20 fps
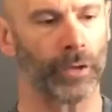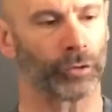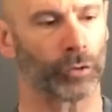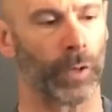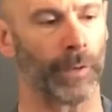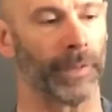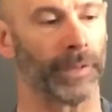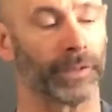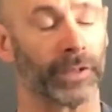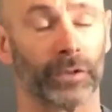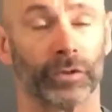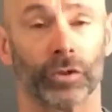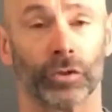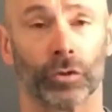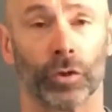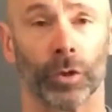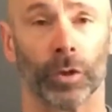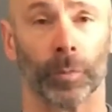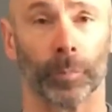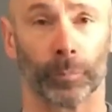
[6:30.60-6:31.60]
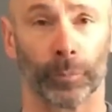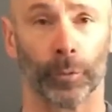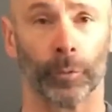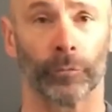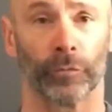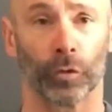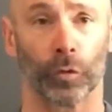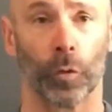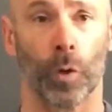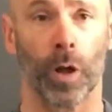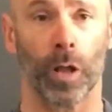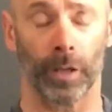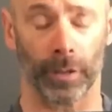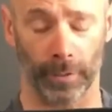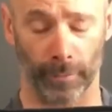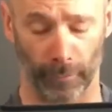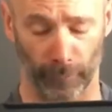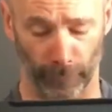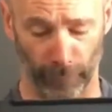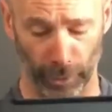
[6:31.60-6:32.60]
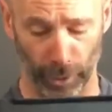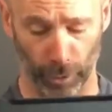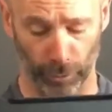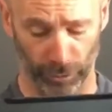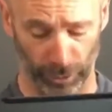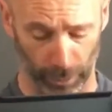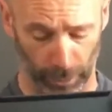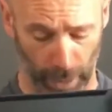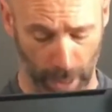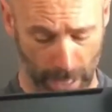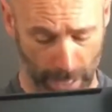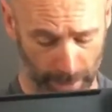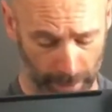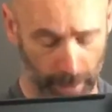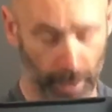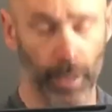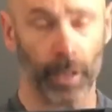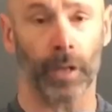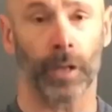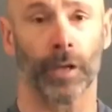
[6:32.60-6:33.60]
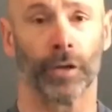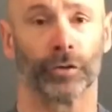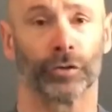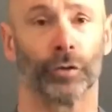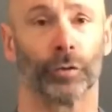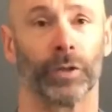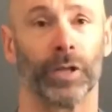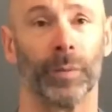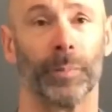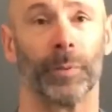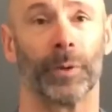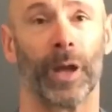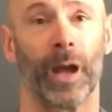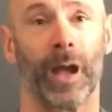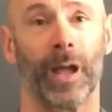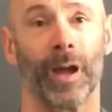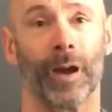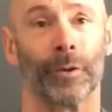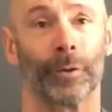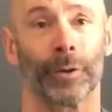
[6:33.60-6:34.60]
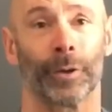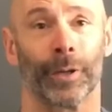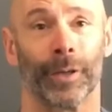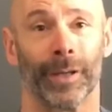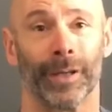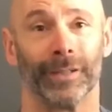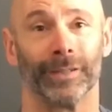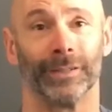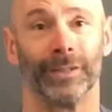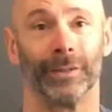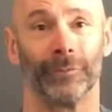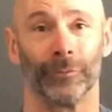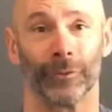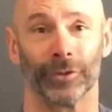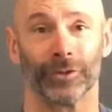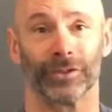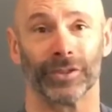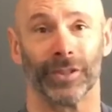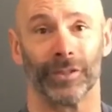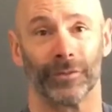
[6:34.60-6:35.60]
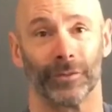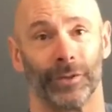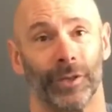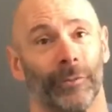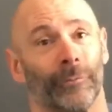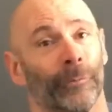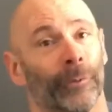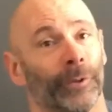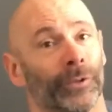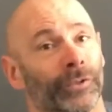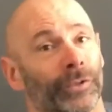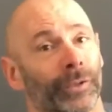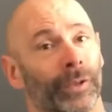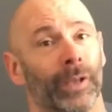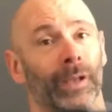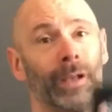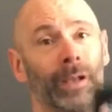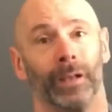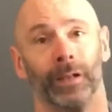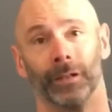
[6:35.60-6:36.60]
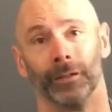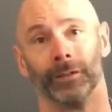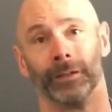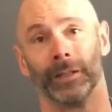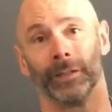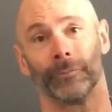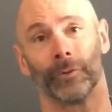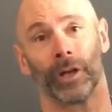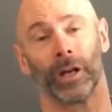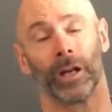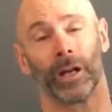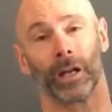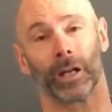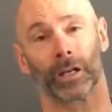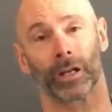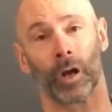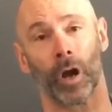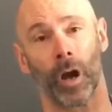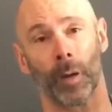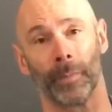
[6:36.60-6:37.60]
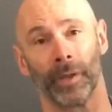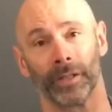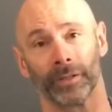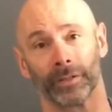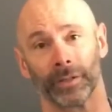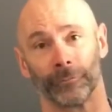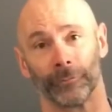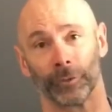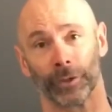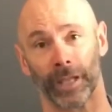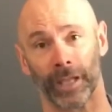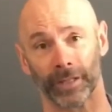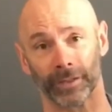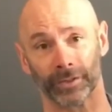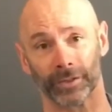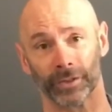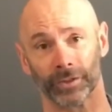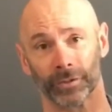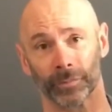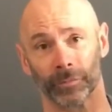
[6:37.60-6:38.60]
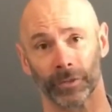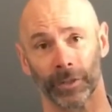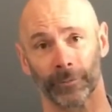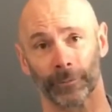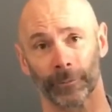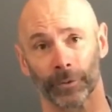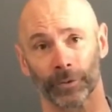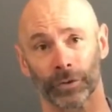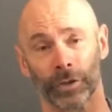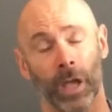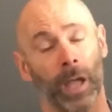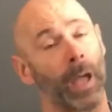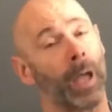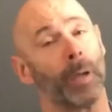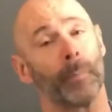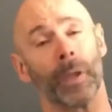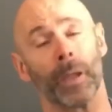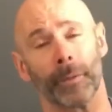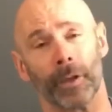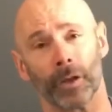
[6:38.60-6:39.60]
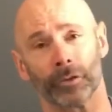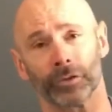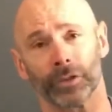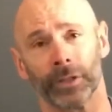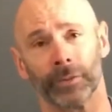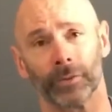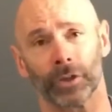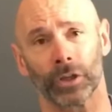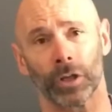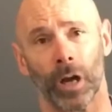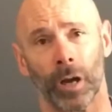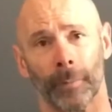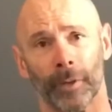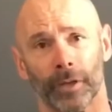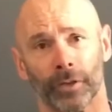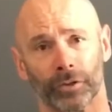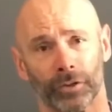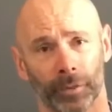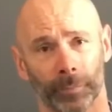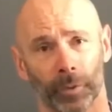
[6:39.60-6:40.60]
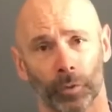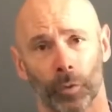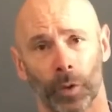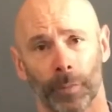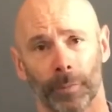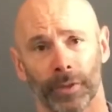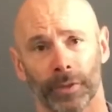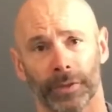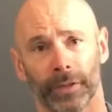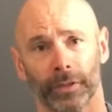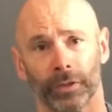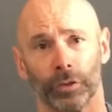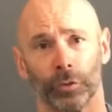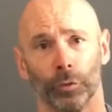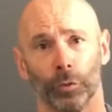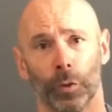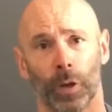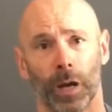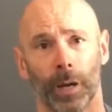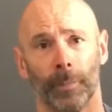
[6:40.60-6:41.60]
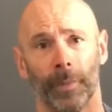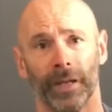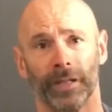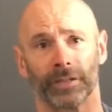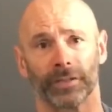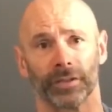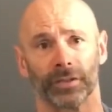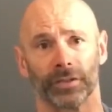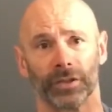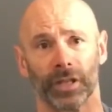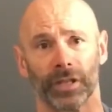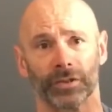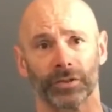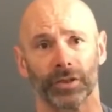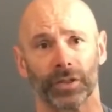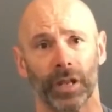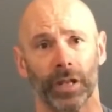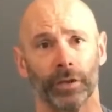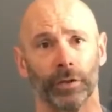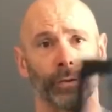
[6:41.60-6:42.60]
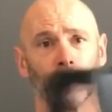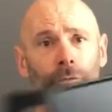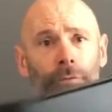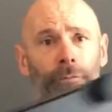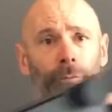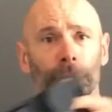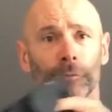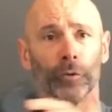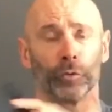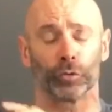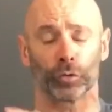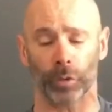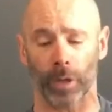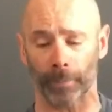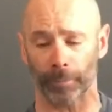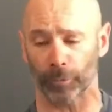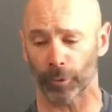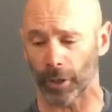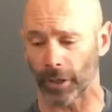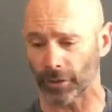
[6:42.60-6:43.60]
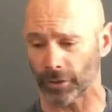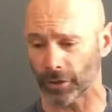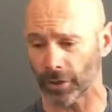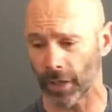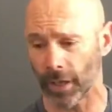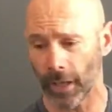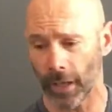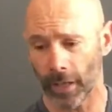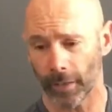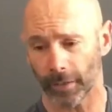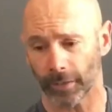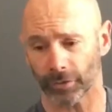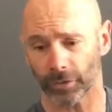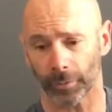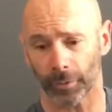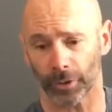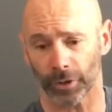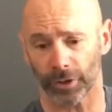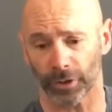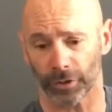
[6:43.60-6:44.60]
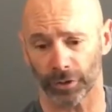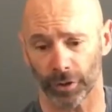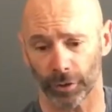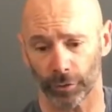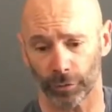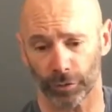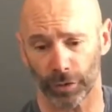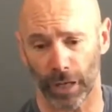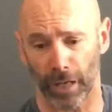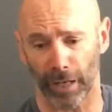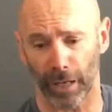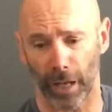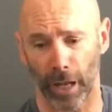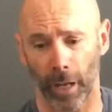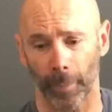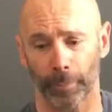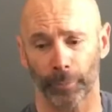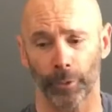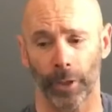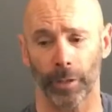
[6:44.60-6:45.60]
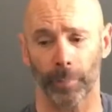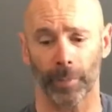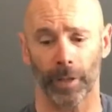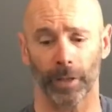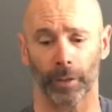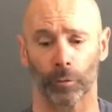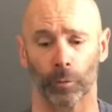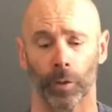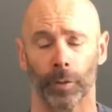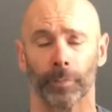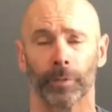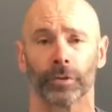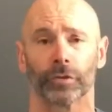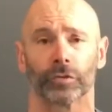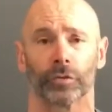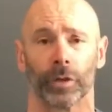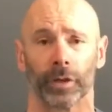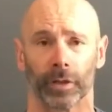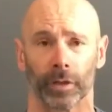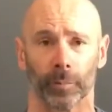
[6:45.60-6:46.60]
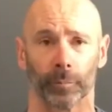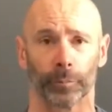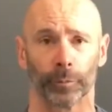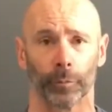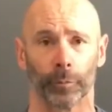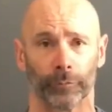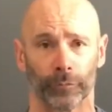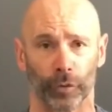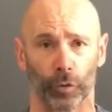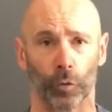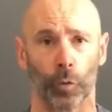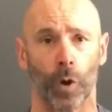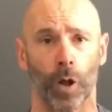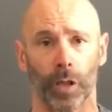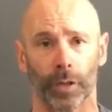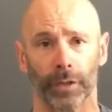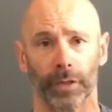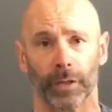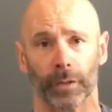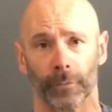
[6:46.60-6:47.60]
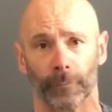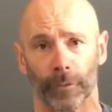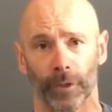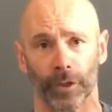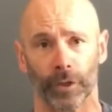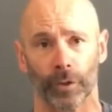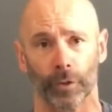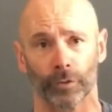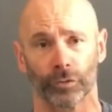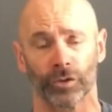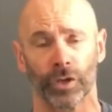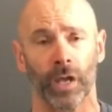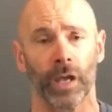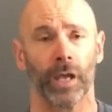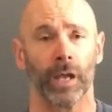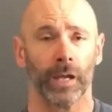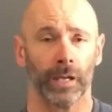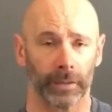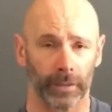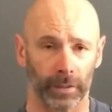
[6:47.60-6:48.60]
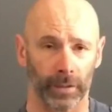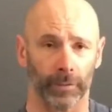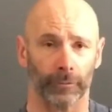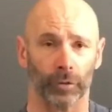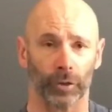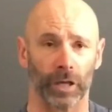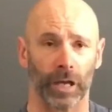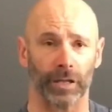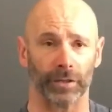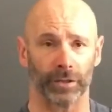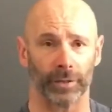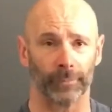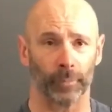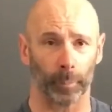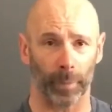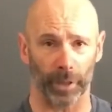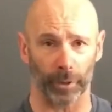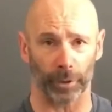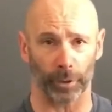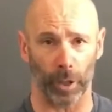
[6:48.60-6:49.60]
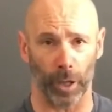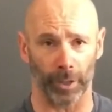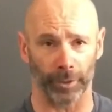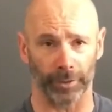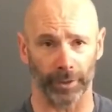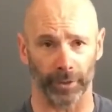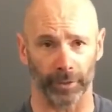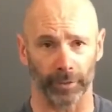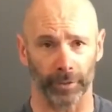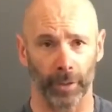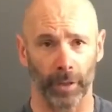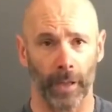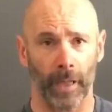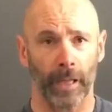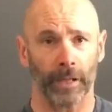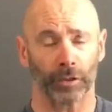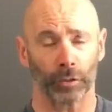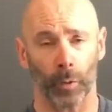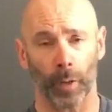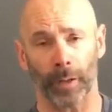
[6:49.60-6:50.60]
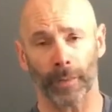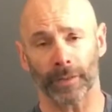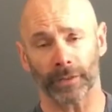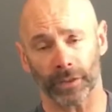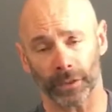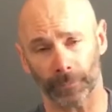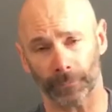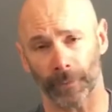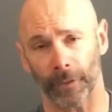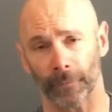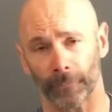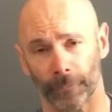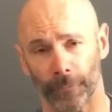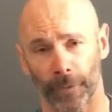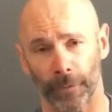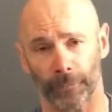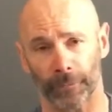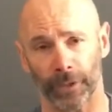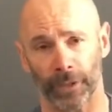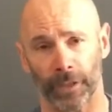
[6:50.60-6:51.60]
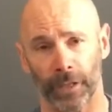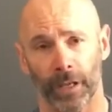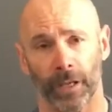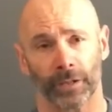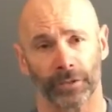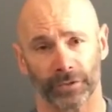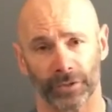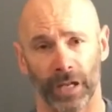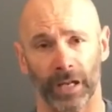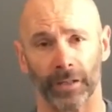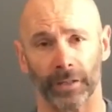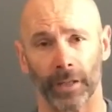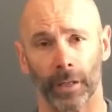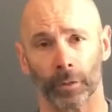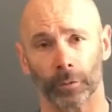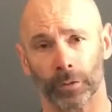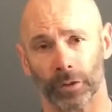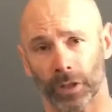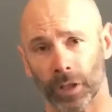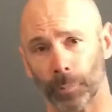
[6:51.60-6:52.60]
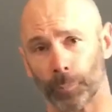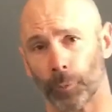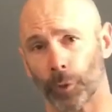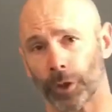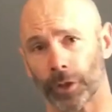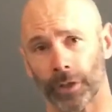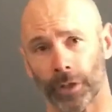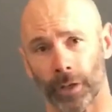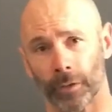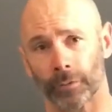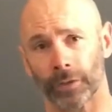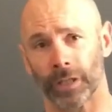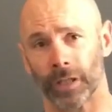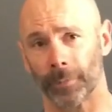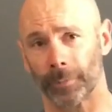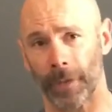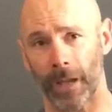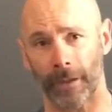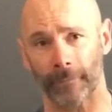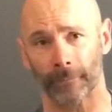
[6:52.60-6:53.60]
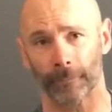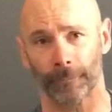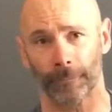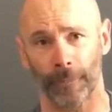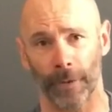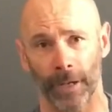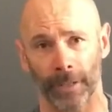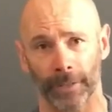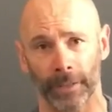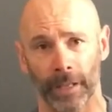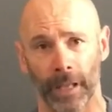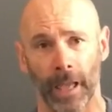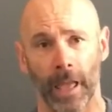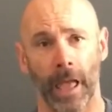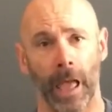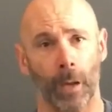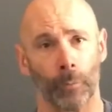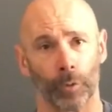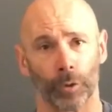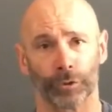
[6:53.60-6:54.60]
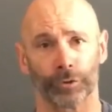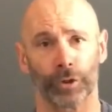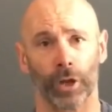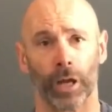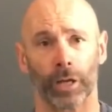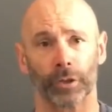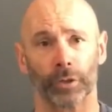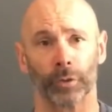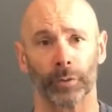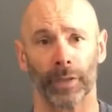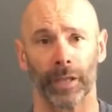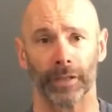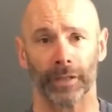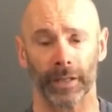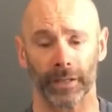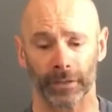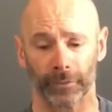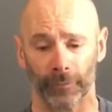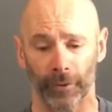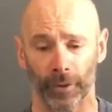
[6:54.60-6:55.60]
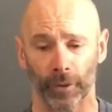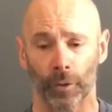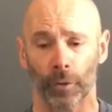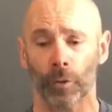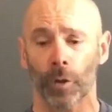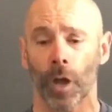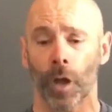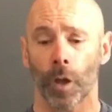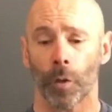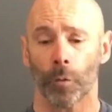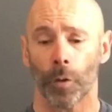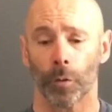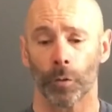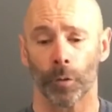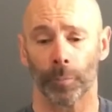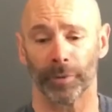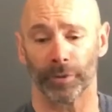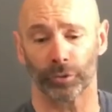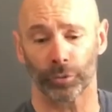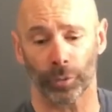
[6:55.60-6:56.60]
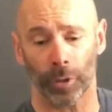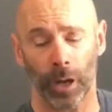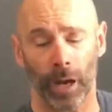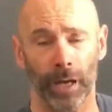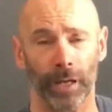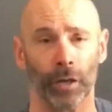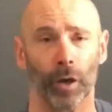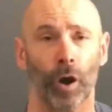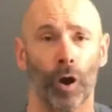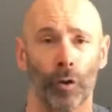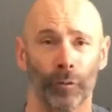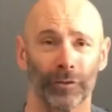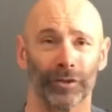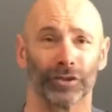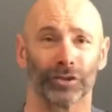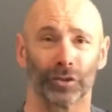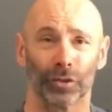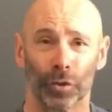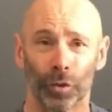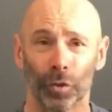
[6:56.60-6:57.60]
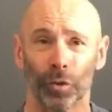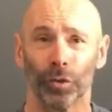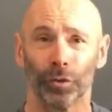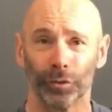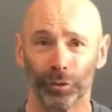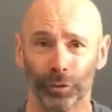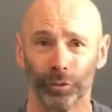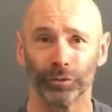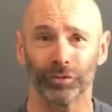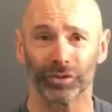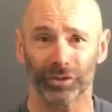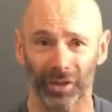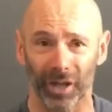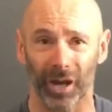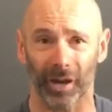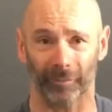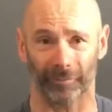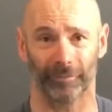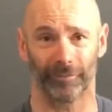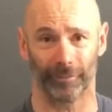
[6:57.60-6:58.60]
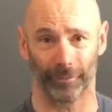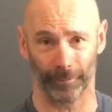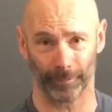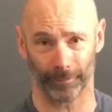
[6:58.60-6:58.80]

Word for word: So I think this is gonna improve the quality of our videos a lot. So keep an eye out, see if you can see the difference. Leave a comment if you can see some difference. Maybe also leave a comment on some equipment that you uh, might suggest that I use for future upgrades because I'm gonna continue trying to upgrade my equipment so I can improve the quality of the videos to give you guys even better content. So hey, this is Fit and 50, sign out, keep working out, keep having fun, and we'll talk to you in that next video where we'll be trying all this cool new stuff.